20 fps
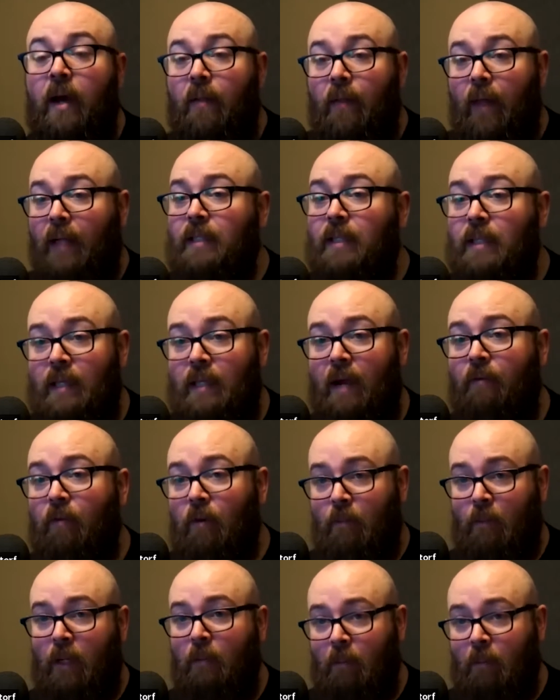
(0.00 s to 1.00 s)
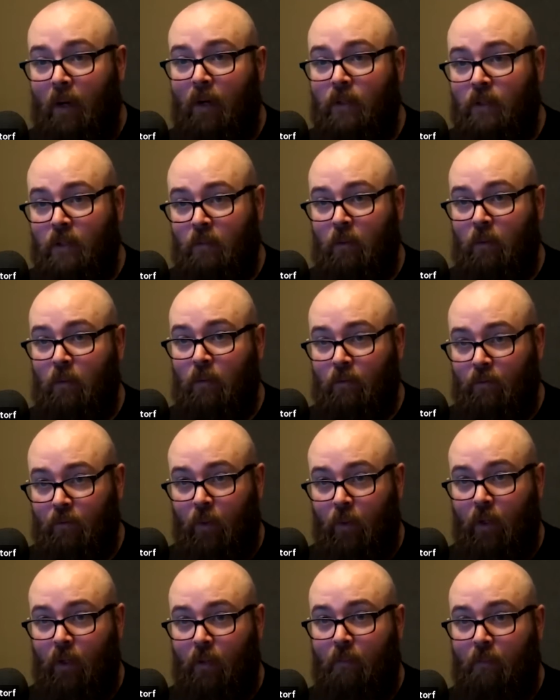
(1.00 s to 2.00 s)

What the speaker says: That's never been possible before.